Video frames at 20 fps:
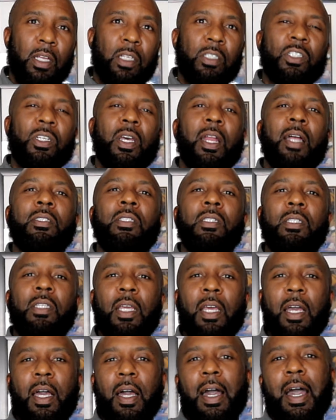Shout out to
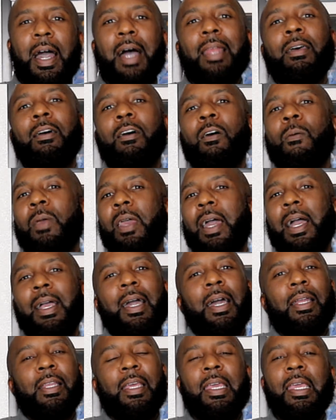Deion. Holla, homie. I
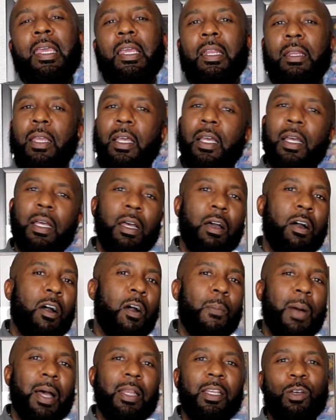got heat, nigga.
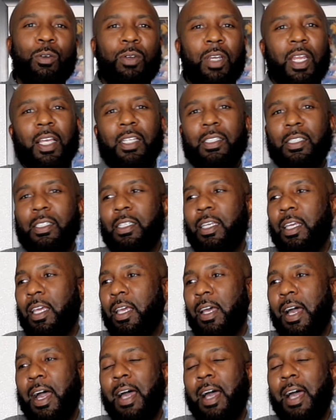All my little niggas is heat.